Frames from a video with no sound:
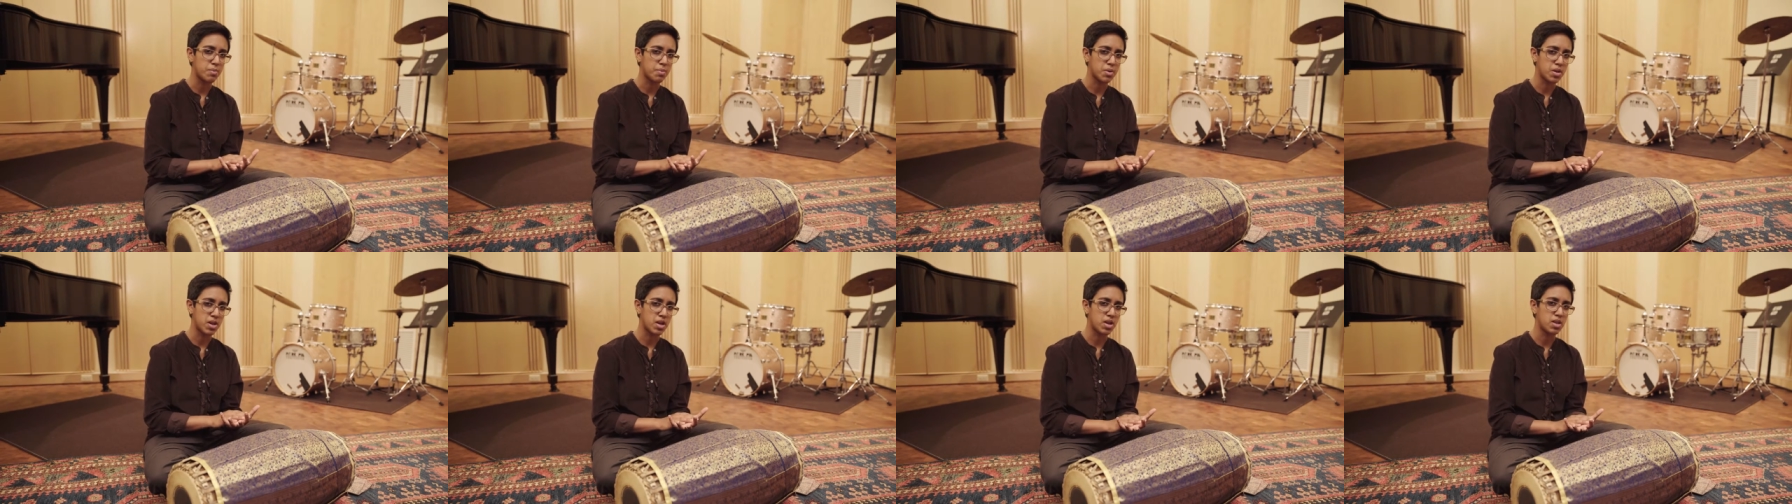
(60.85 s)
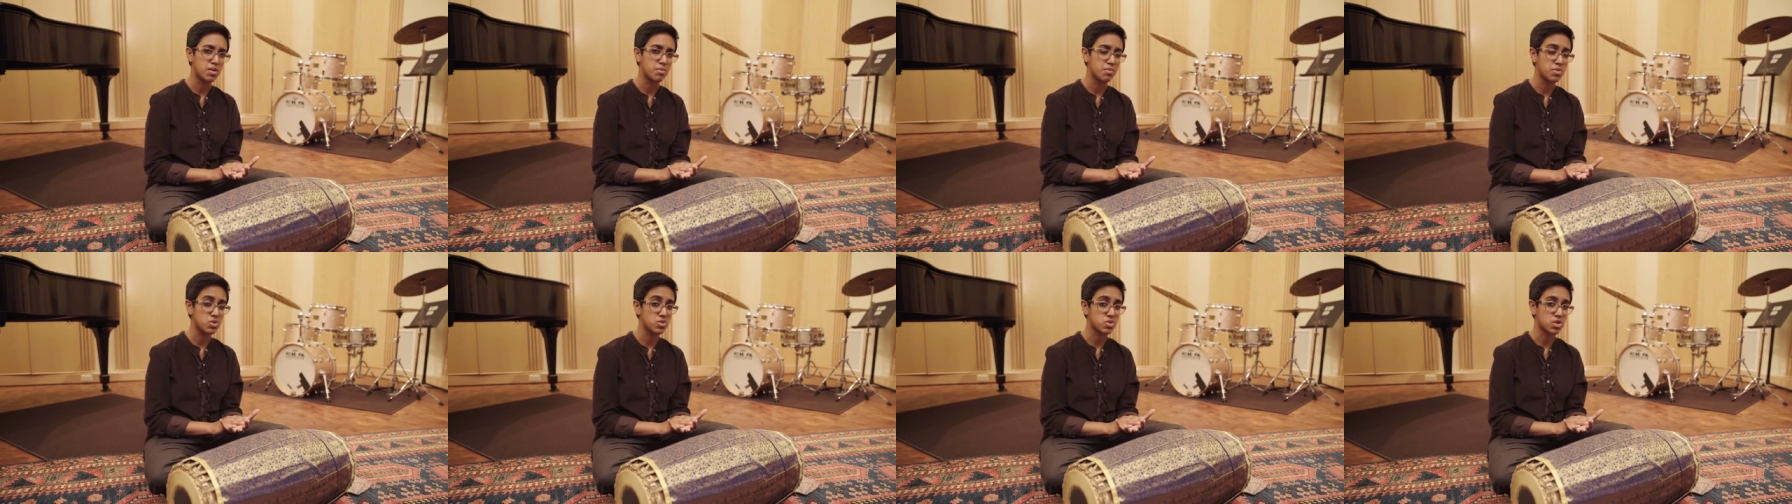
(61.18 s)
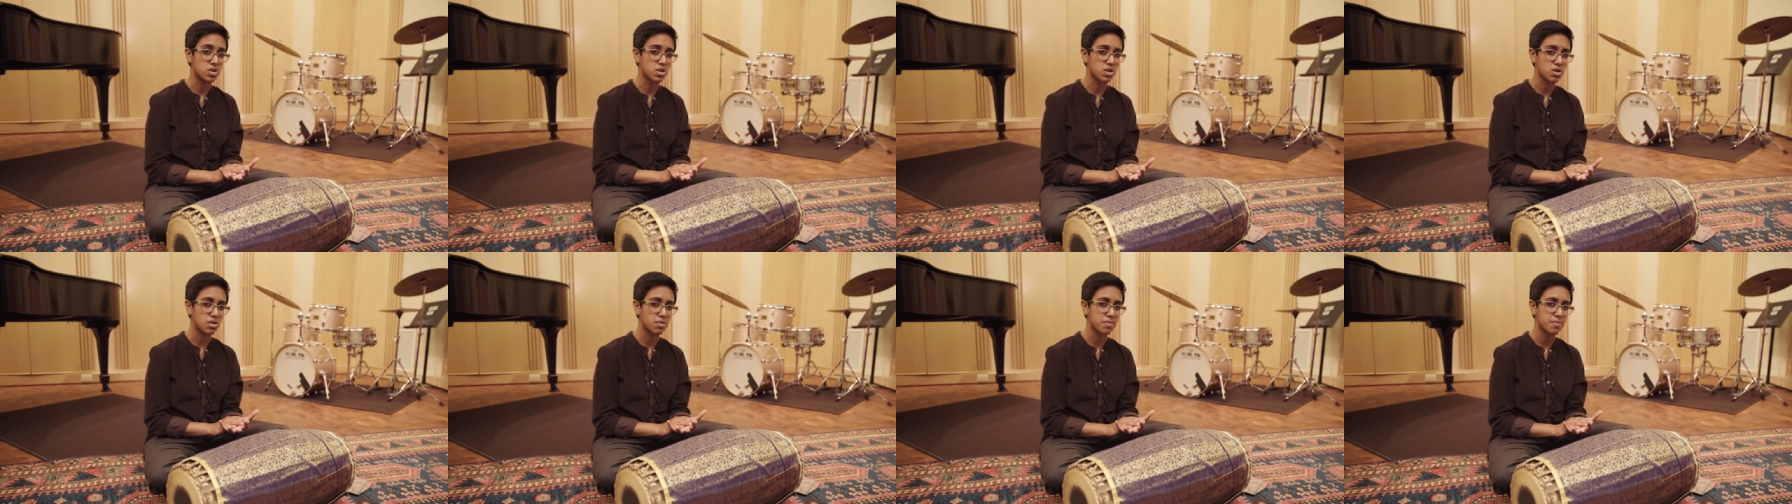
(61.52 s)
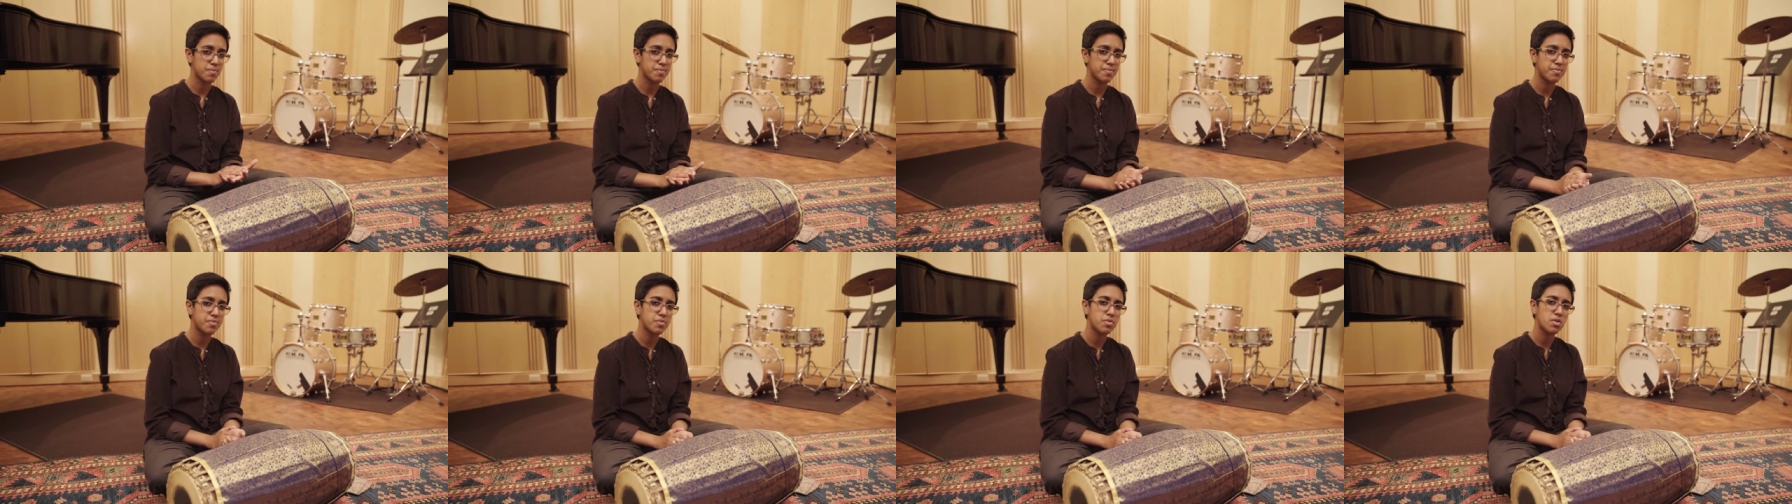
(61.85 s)
play the music
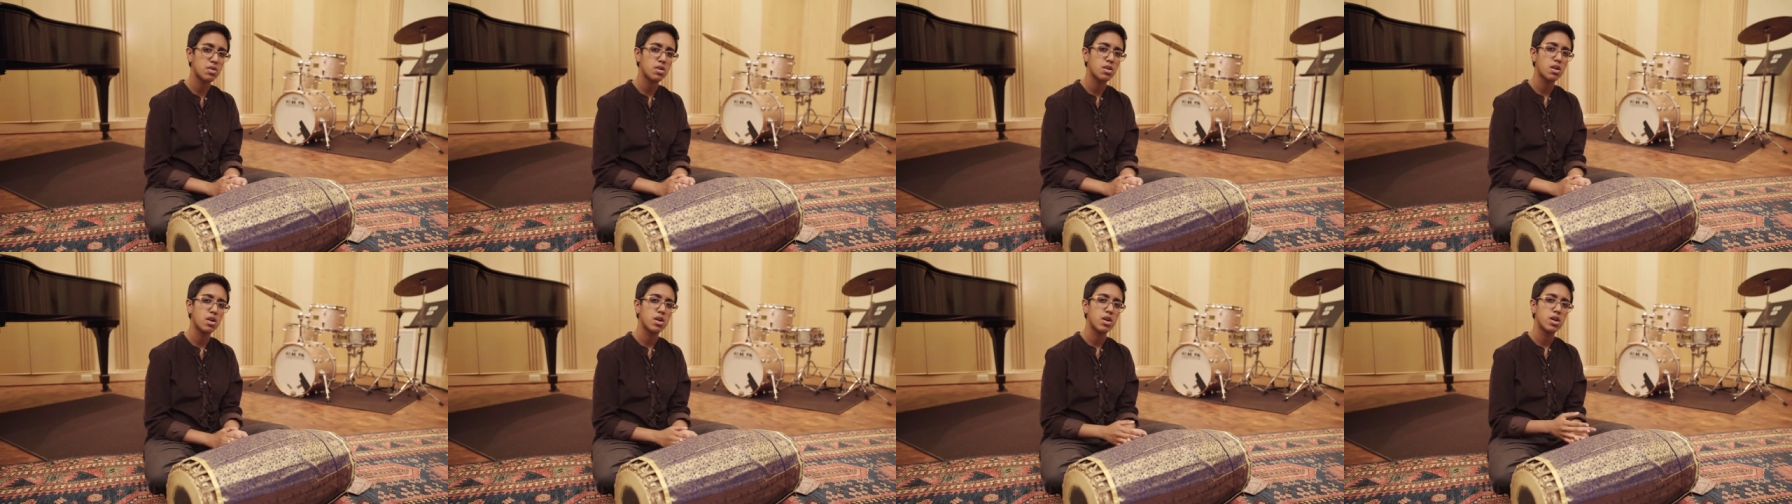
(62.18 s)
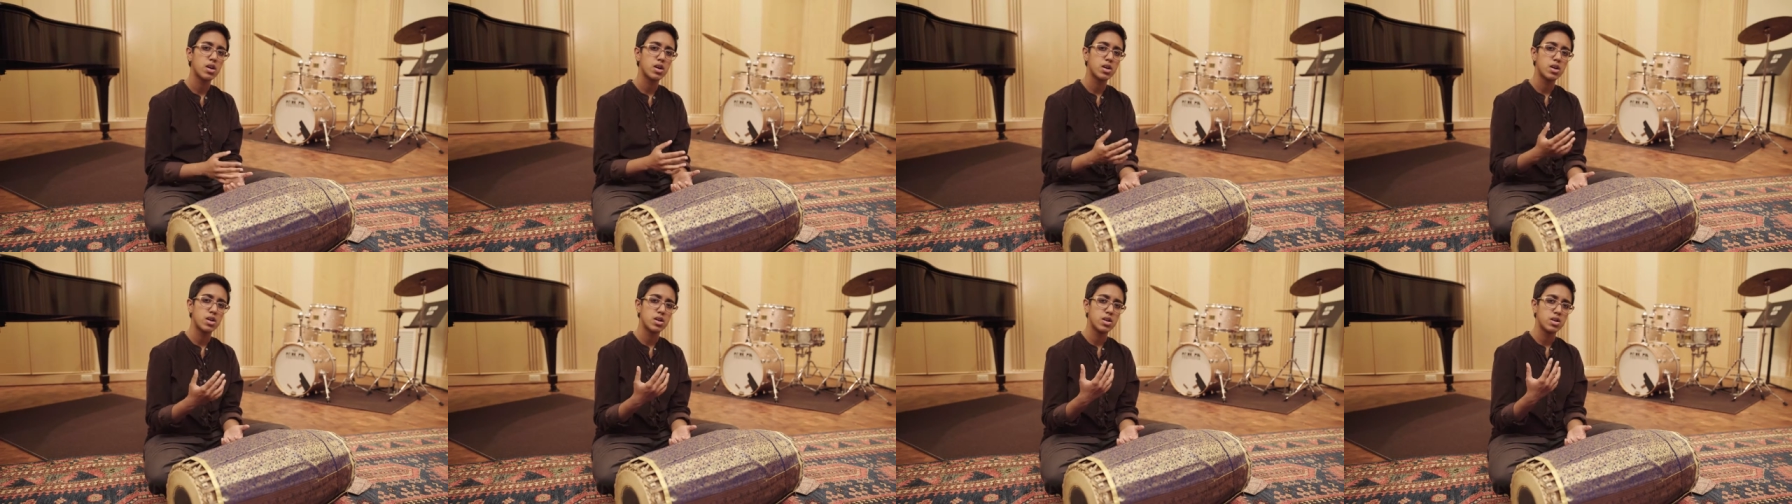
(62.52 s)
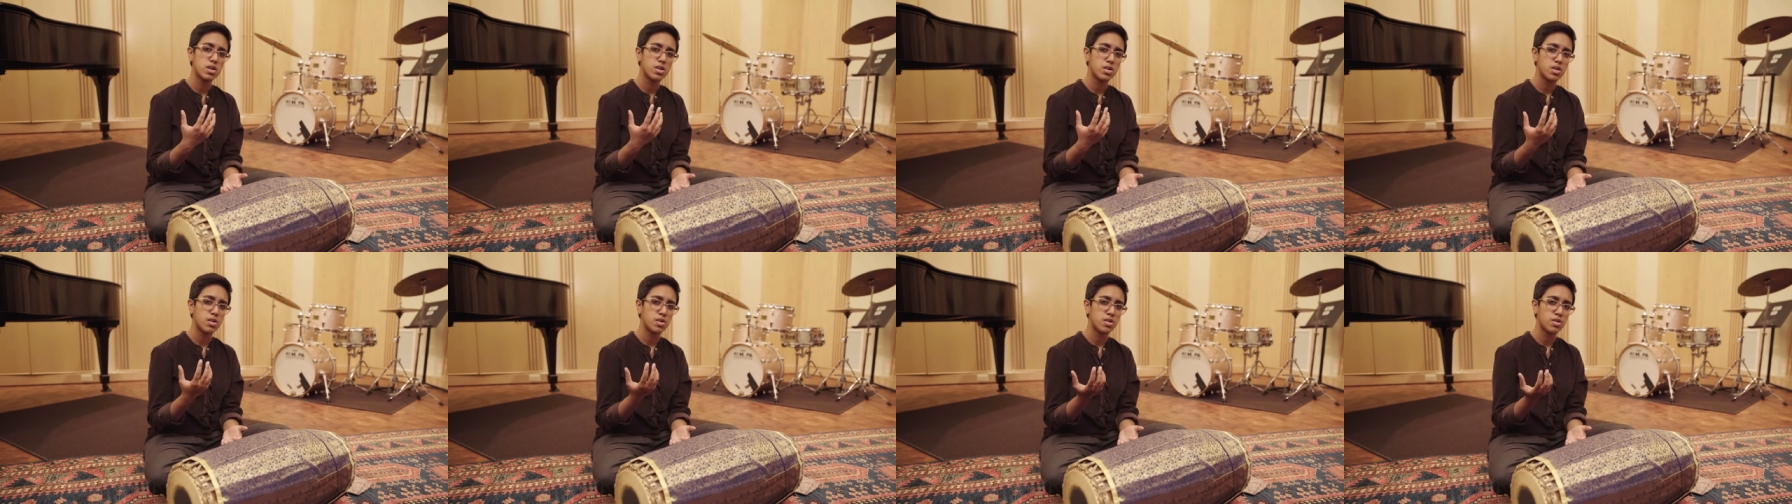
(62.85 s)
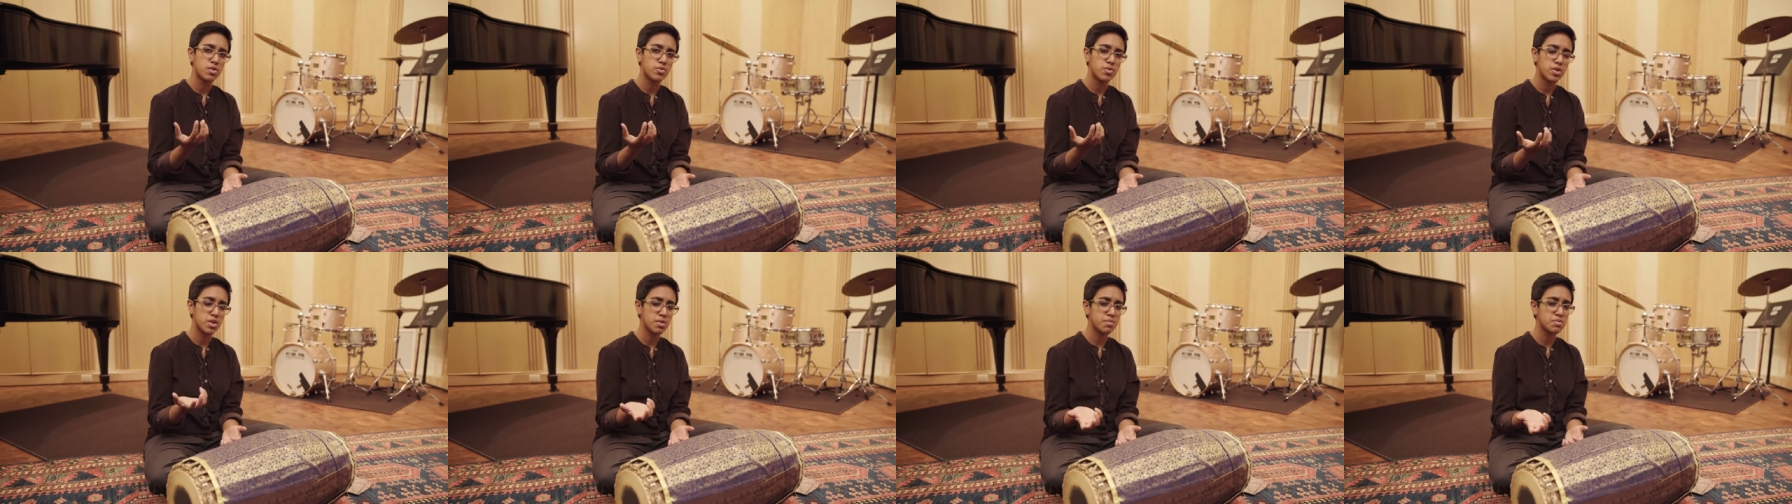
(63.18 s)

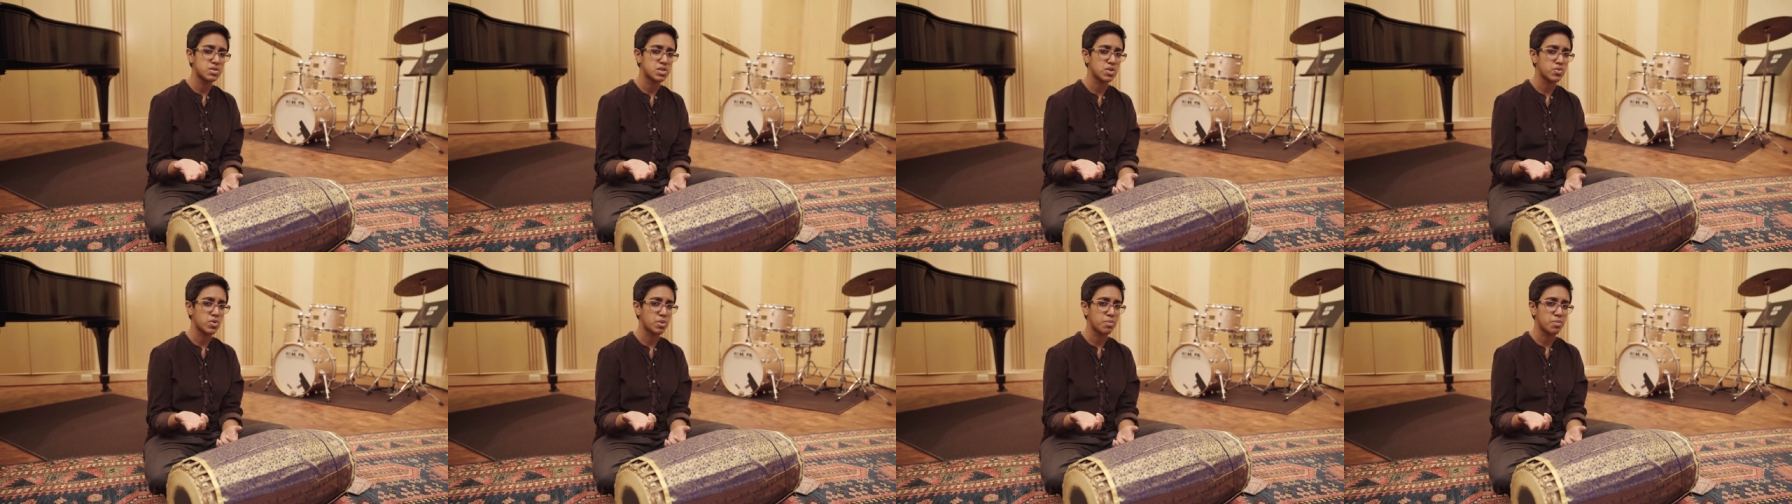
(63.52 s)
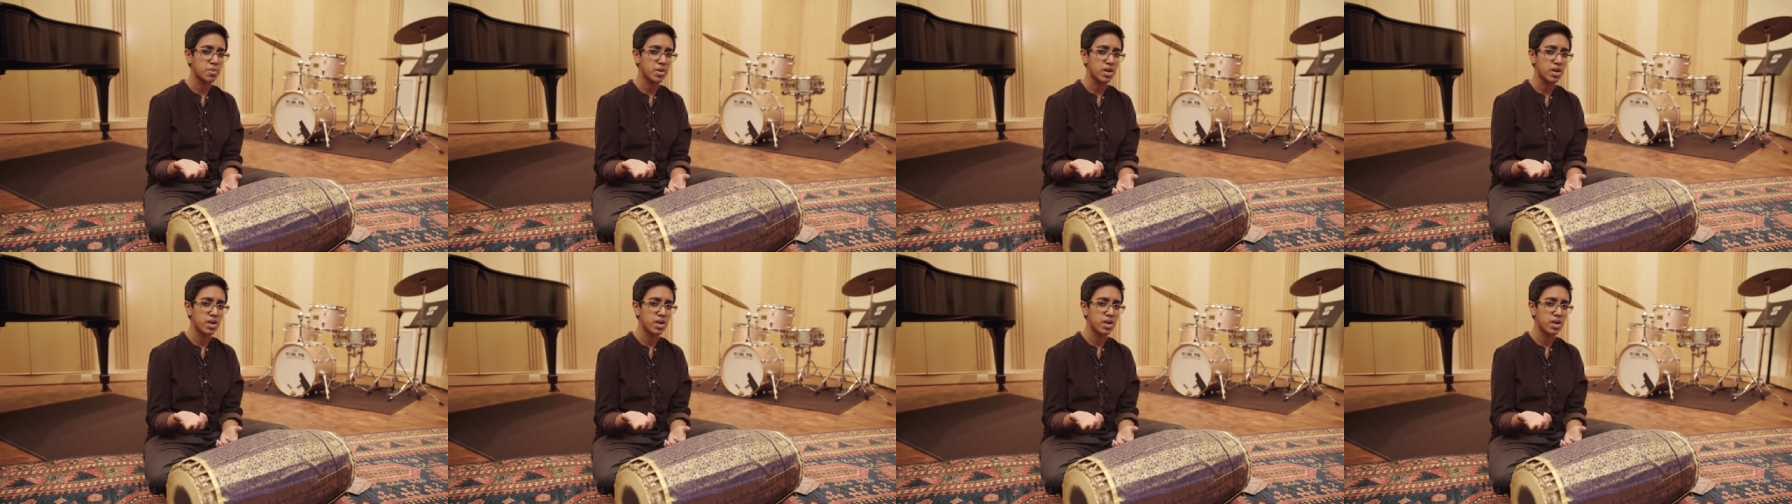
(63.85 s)
the rhythms that we